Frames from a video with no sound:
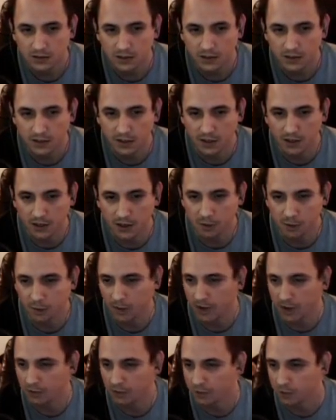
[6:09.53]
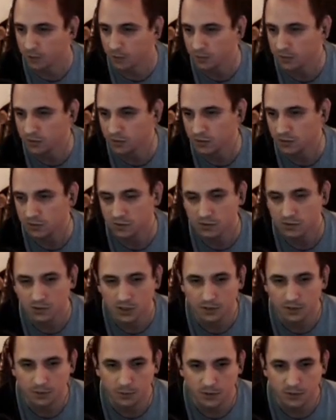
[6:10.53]
and then other platforms
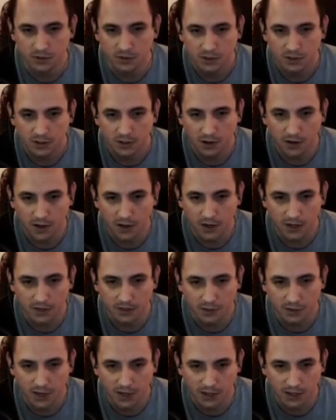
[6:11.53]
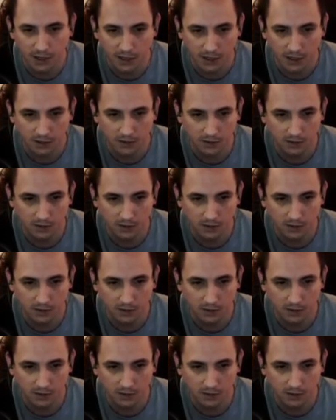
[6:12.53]
afterwards. All right, so King Knight.